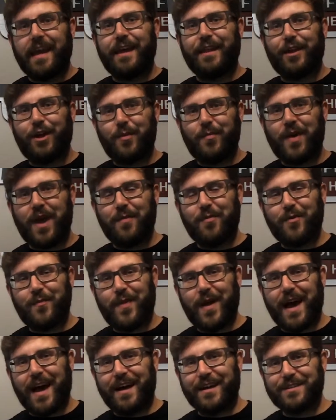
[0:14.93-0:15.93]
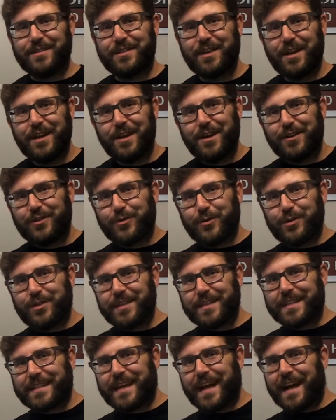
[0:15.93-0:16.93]
Hey there, Pepper Pals. So I
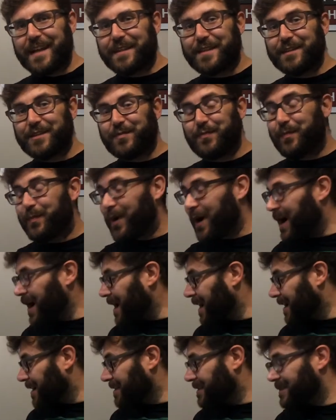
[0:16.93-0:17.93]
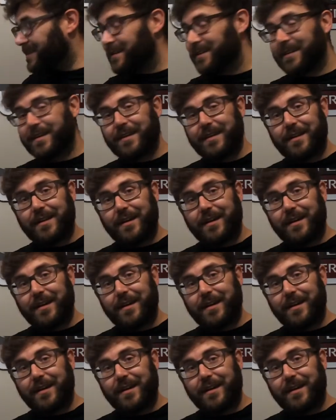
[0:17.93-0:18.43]
just got this box